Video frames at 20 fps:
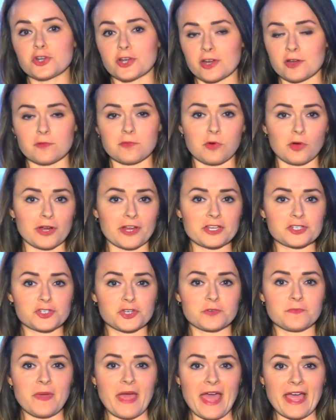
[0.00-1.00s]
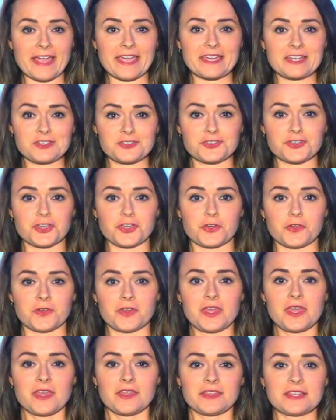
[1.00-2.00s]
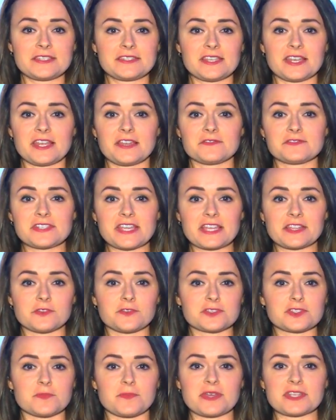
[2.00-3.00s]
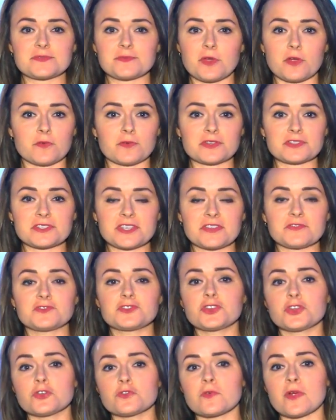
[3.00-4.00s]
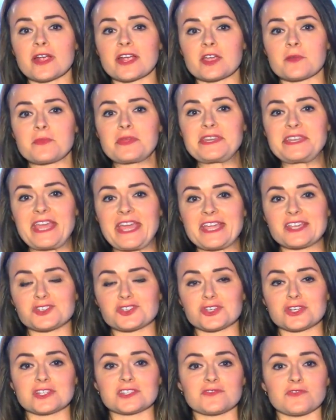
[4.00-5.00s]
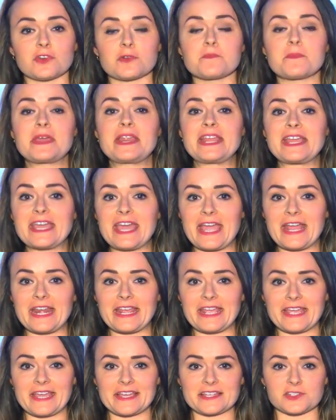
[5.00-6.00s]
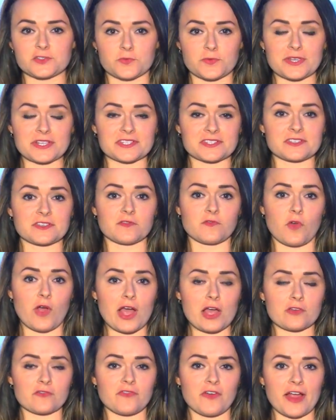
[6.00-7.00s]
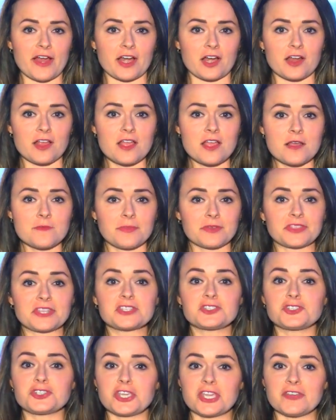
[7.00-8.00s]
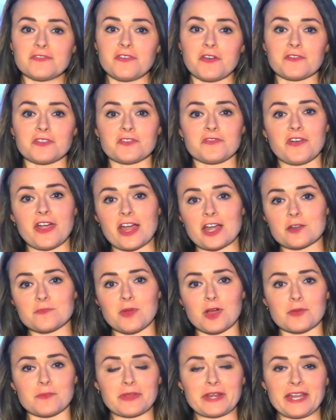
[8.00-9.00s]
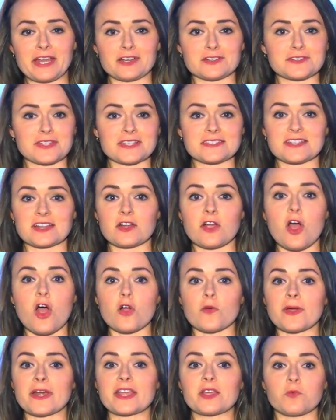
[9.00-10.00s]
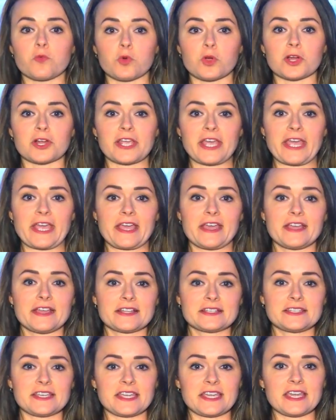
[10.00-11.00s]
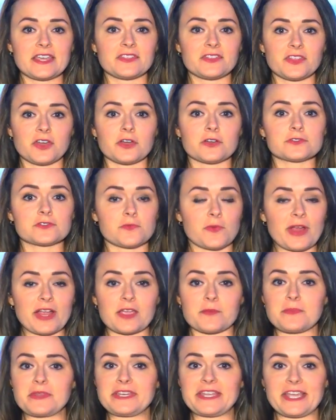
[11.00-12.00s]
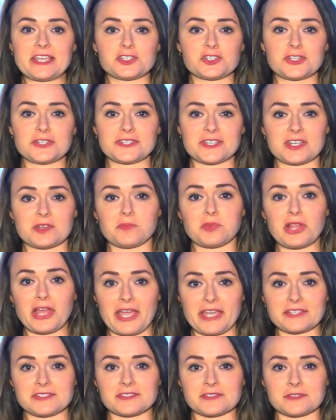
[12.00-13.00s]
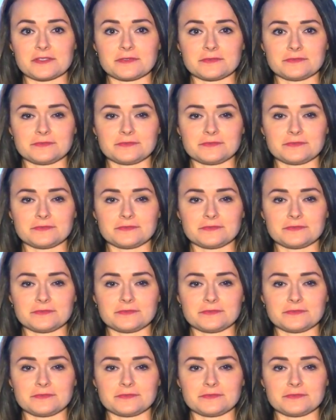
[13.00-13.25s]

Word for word: jury report issued back in June, the city of San Luis Obispo received two recommendations for mitigating its risks of wildfire. But the chief of the fire department here says they're already working to get those recommendations into place.